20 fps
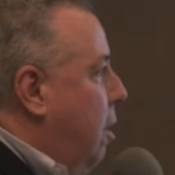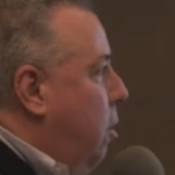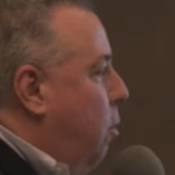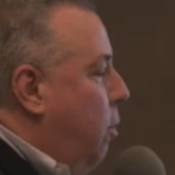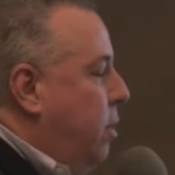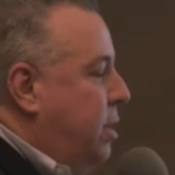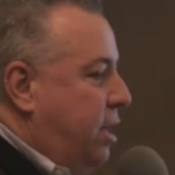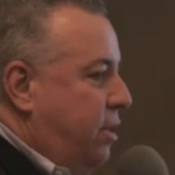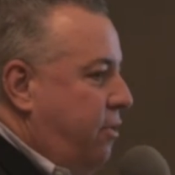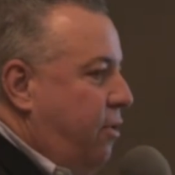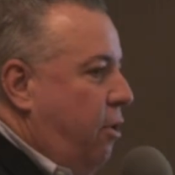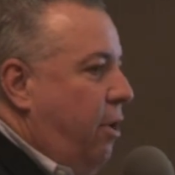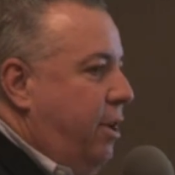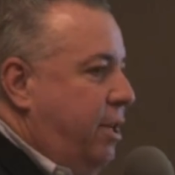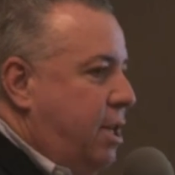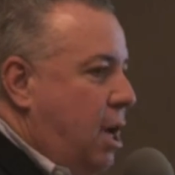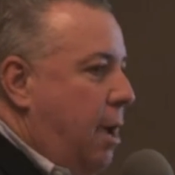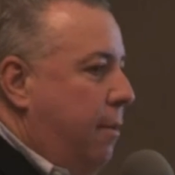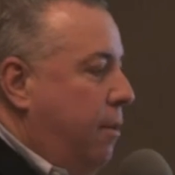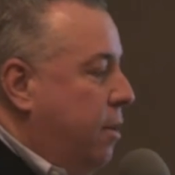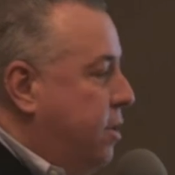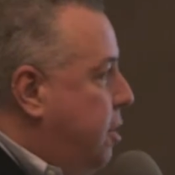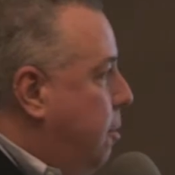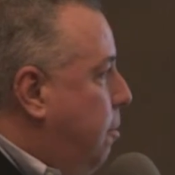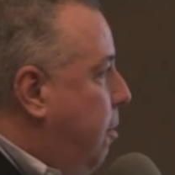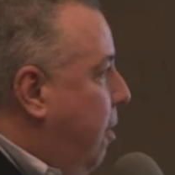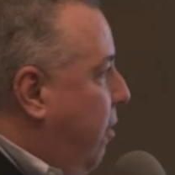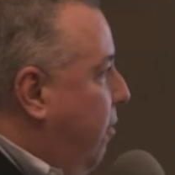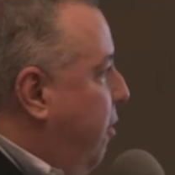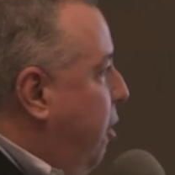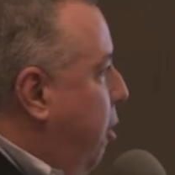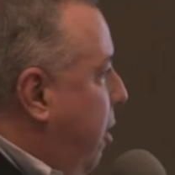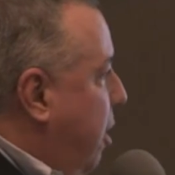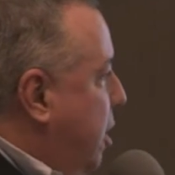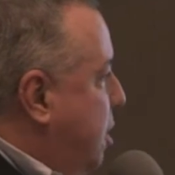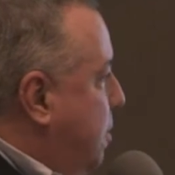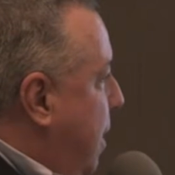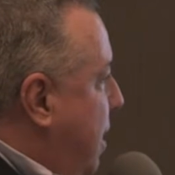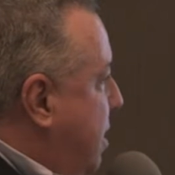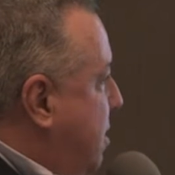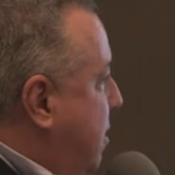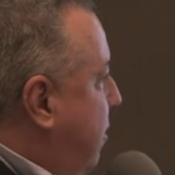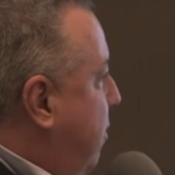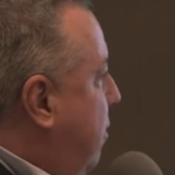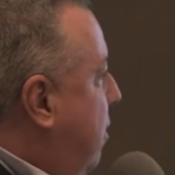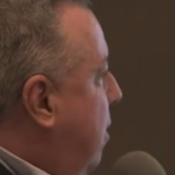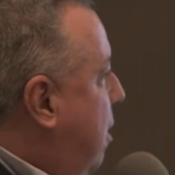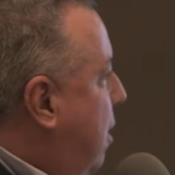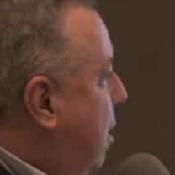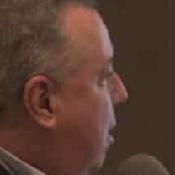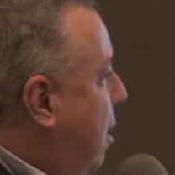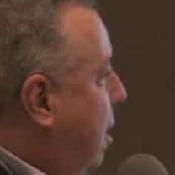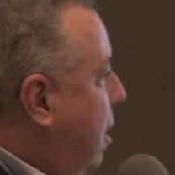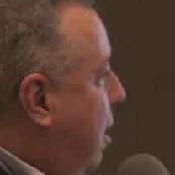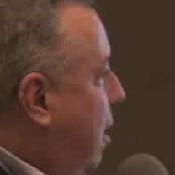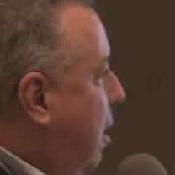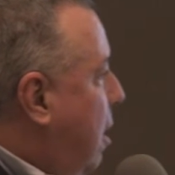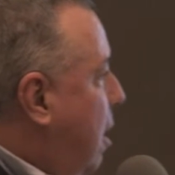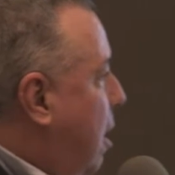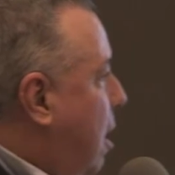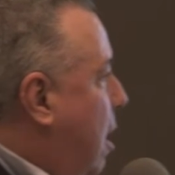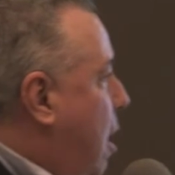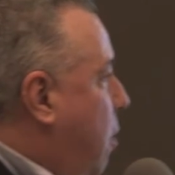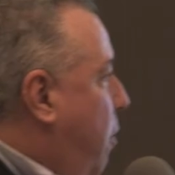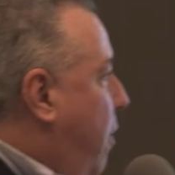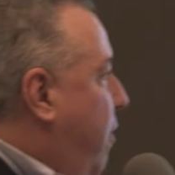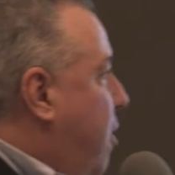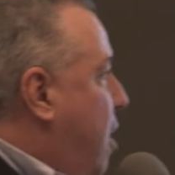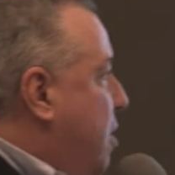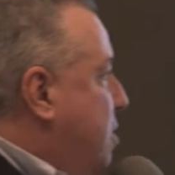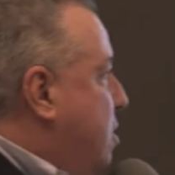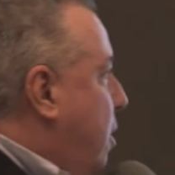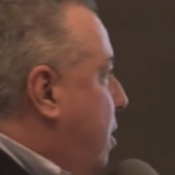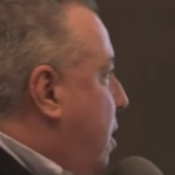which is very time consuming and very expensive. Uh, we've also